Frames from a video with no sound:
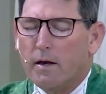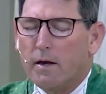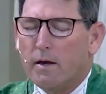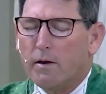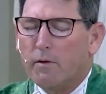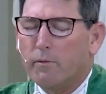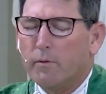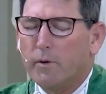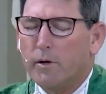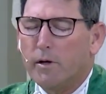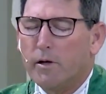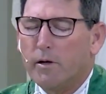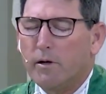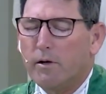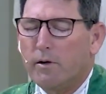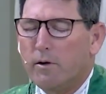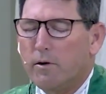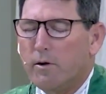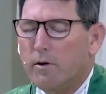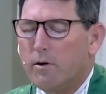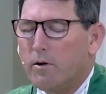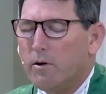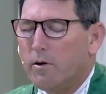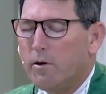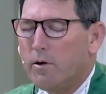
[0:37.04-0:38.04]
When,
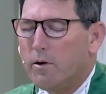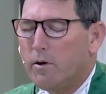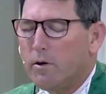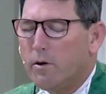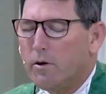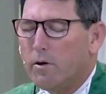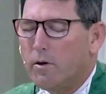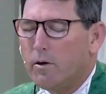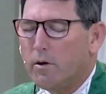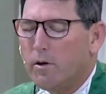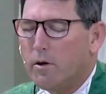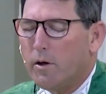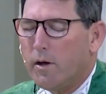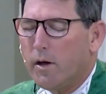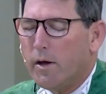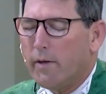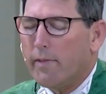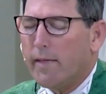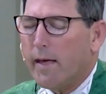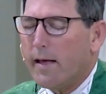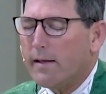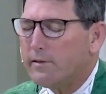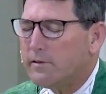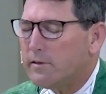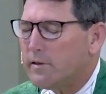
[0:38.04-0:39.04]

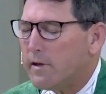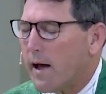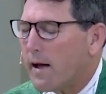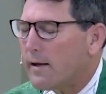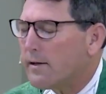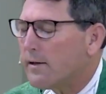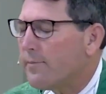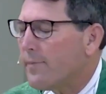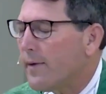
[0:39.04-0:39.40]
and that's not